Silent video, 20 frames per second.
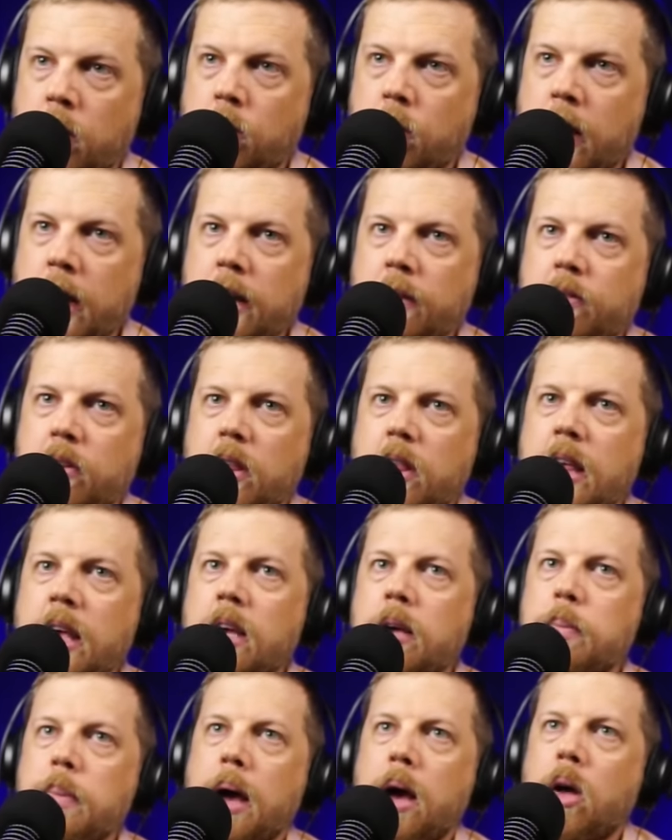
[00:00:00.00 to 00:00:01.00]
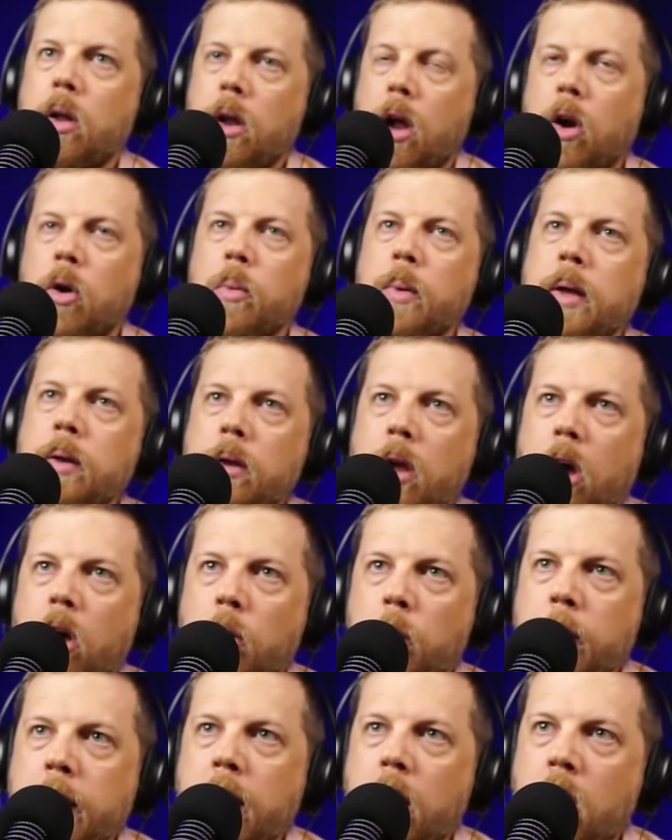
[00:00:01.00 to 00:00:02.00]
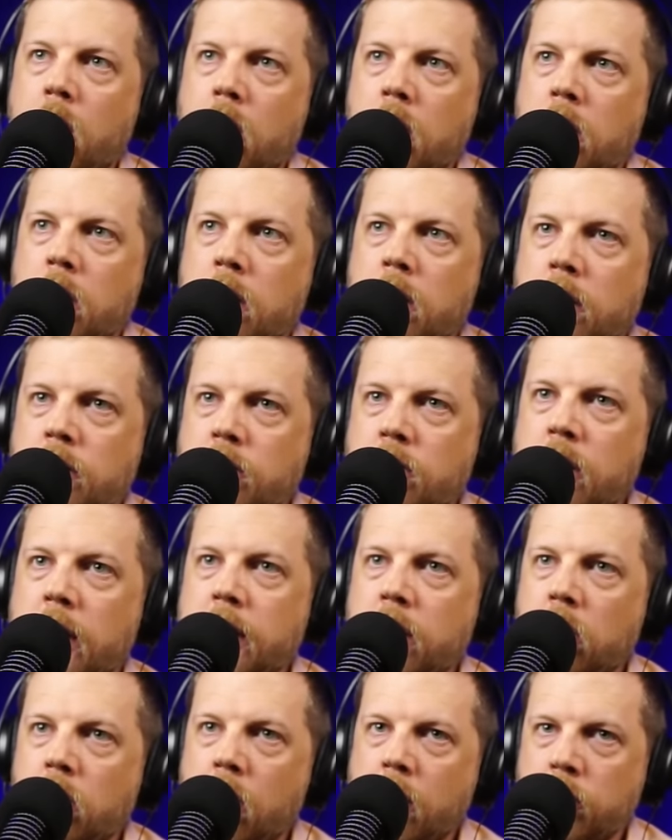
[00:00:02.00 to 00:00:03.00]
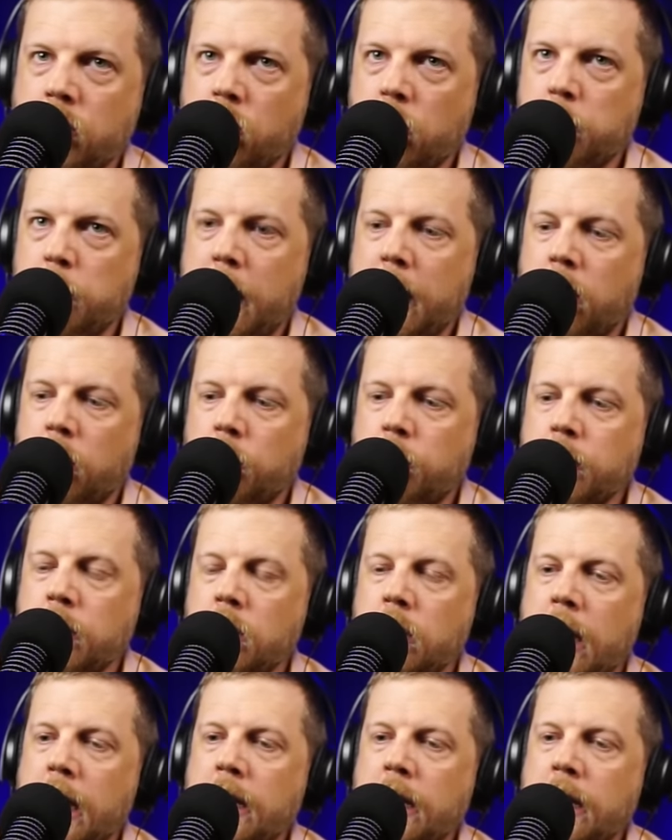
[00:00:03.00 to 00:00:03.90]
Right? If you think about, are we on a psychological battlefield?